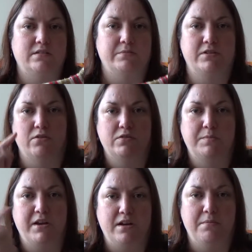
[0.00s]
some socks
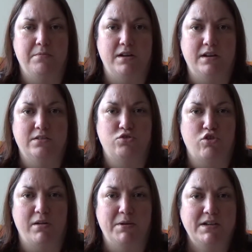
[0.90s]
but you knit a
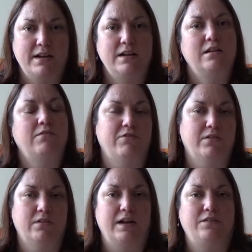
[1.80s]
stripe a day
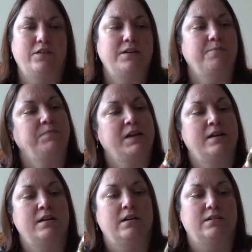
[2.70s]
for Advent.
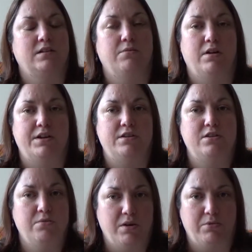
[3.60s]
So I
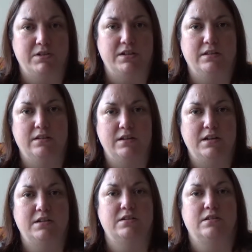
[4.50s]
knew I
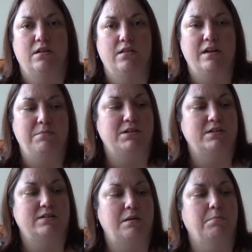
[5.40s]
needed to start them in
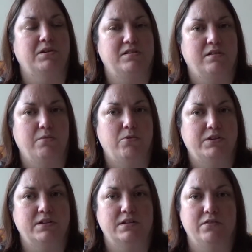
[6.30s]
December, so I
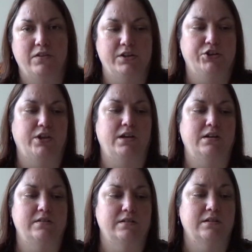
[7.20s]
wanted to finish
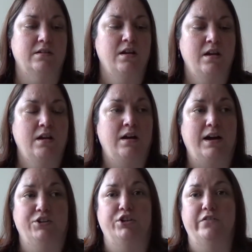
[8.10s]
these, and I
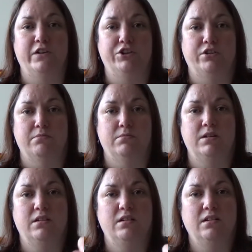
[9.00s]
actually finished them
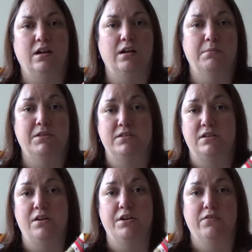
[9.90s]
at the
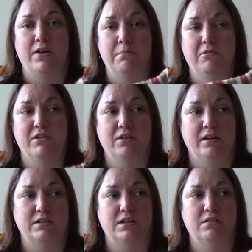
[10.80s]
start of November. I think
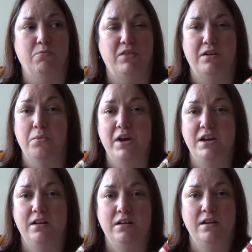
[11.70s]
I'd done them within a
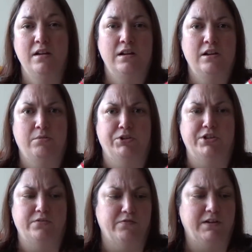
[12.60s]
week, which
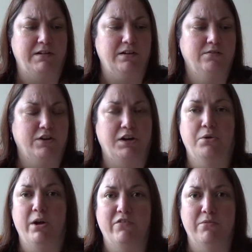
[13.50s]
is very, very
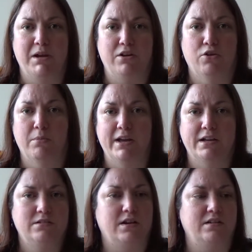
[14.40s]
quick for me. Normally
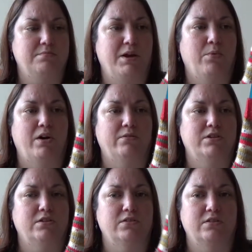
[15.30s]
it takes me a while to
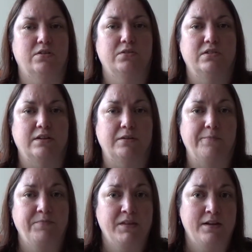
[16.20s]
do socks, so
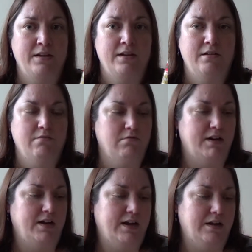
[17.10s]

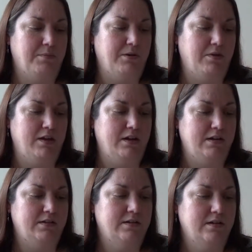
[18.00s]
really happy with
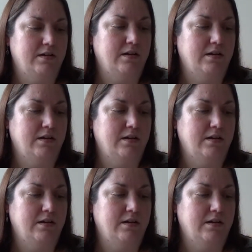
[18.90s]
these.